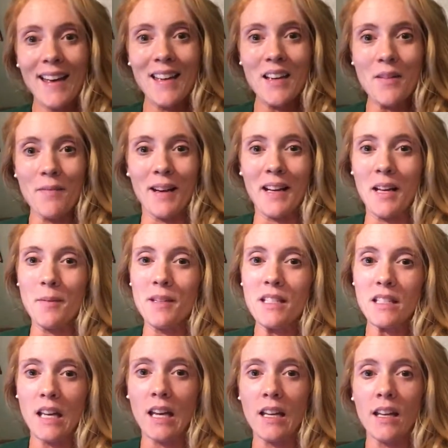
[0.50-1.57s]
Hi, my name is
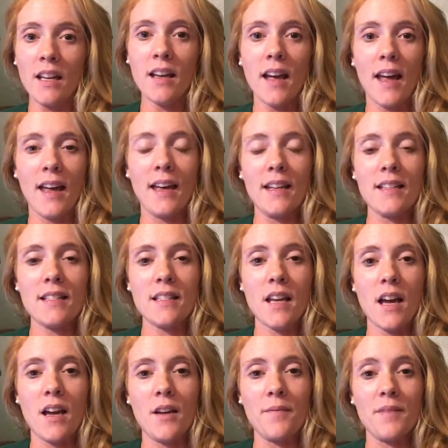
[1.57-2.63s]
Katie, and
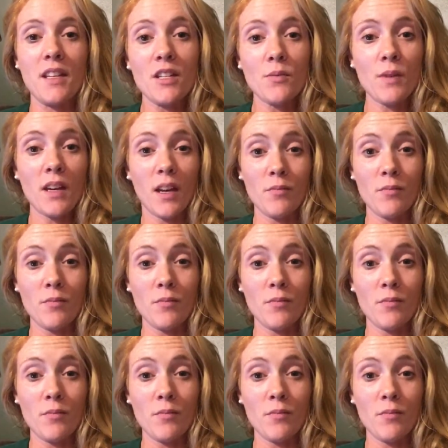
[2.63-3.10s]
this week